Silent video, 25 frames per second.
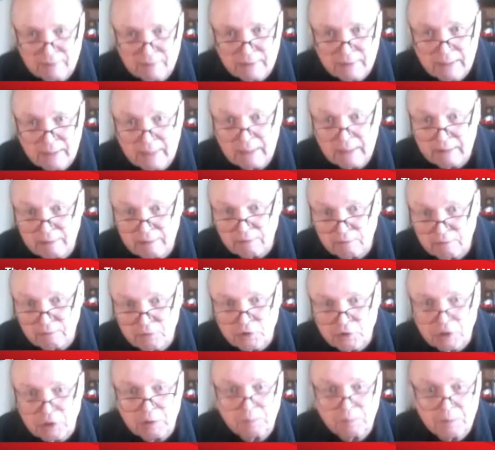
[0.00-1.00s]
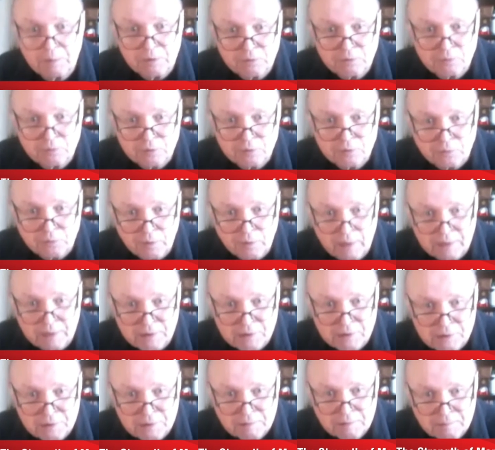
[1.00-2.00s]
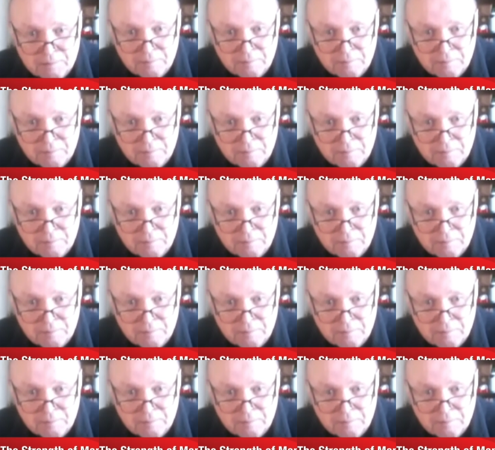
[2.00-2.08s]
that? Cheap interest rates.